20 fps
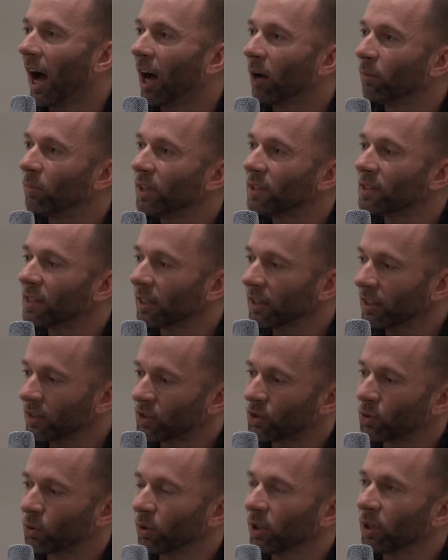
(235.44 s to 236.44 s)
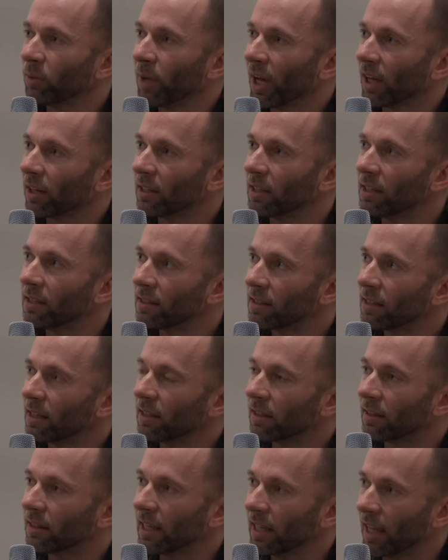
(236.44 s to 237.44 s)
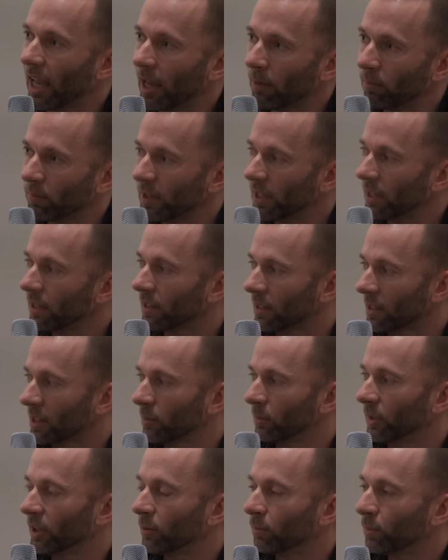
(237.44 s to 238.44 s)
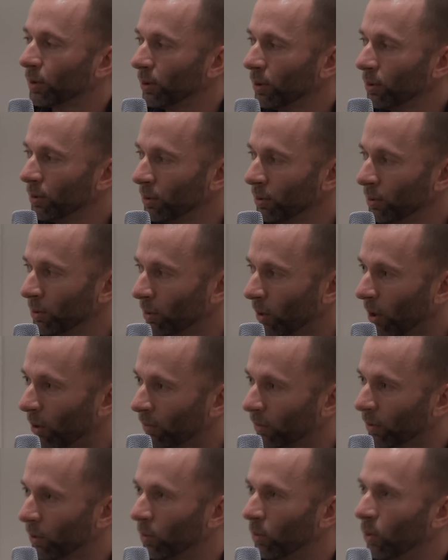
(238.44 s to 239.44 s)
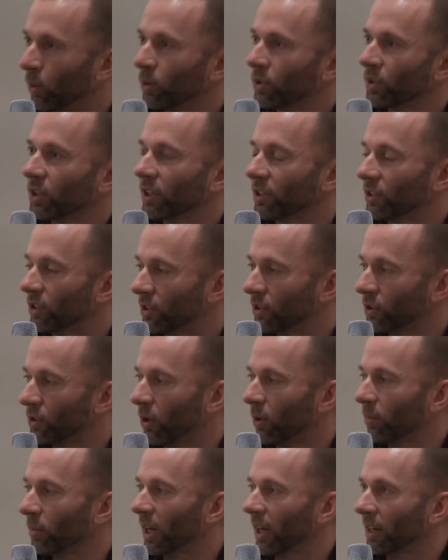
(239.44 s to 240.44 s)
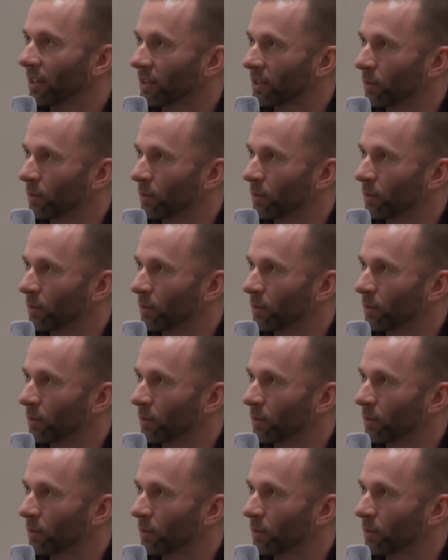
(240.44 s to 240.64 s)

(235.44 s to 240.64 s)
And something extraordinary about it is that the emptiness, I mean, the blue of the water just dominates.